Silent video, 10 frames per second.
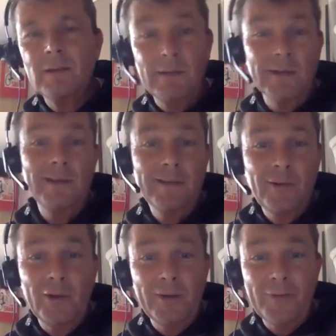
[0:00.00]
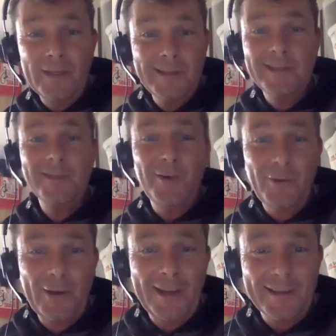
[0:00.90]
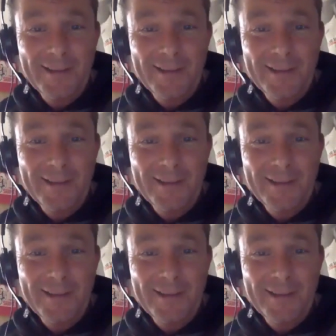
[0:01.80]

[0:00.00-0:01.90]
To coin a phrase, this is not cricket.